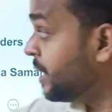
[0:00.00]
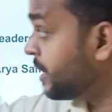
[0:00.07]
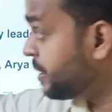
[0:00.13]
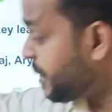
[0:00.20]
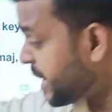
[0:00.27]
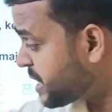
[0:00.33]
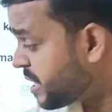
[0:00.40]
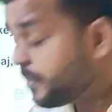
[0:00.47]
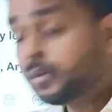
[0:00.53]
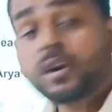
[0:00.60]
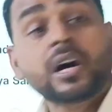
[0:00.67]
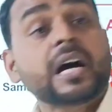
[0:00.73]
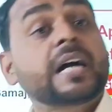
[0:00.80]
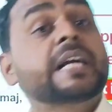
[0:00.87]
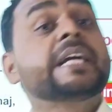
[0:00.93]
Revise
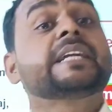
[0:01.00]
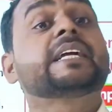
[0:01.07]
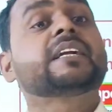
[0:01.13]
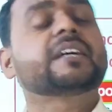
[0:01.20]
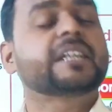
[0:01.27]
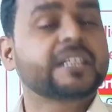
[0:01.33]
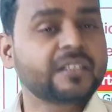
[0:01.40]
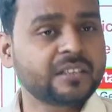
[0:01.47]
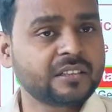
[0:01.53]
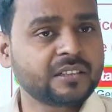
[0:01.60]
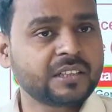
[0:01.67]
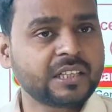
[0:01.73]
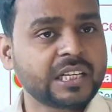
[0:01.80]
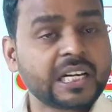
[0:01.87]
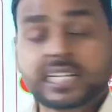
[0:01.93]
them again and again,
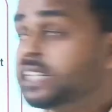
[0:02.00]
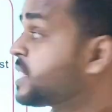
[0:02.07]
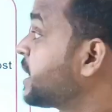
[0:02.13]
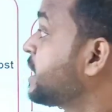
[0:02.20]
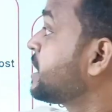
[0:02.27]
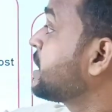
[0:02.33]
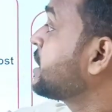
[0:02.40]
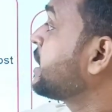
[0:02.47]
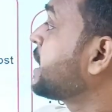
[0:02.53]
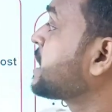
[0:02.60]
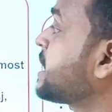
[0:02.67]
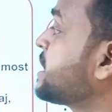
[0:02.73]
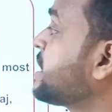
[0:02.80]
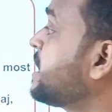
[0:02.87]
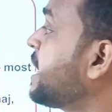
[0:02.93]
at least as
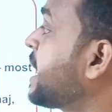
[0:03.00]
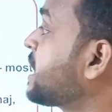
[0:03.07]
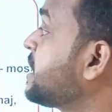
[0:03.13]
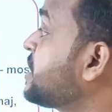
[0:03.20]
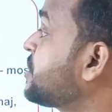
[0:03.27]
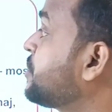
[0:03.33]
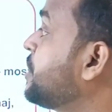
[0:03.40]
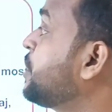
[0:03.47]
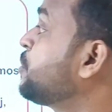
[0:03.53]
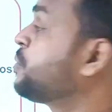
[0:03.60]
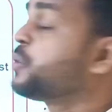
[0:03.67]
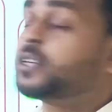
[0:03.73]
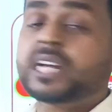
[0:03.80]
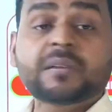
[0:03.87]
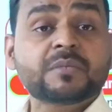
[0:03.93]
I said, at least 3 to
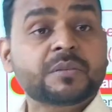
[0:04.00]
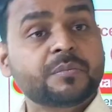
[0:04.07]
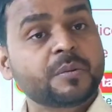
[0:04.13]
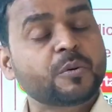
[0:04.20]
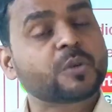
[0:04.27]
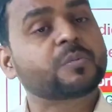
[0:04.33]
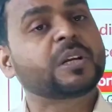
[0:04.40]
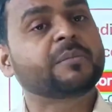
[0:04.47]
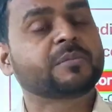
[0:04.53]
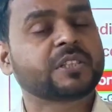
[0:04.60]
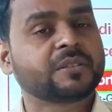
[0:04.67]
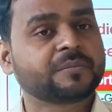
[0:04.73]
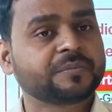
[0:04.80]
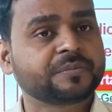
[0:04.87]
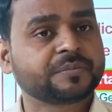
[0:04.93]
4 times before prelims,